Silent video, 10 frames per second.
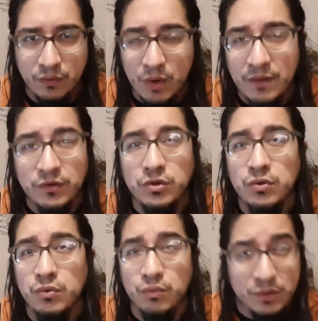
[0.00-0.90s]
Whatever
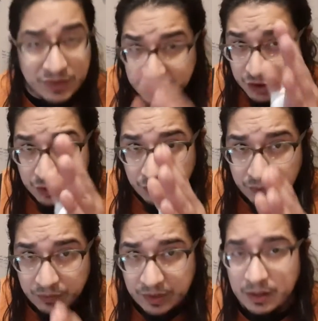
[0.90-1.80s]
edition you
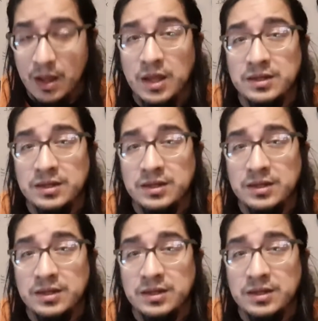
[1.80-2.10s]
read.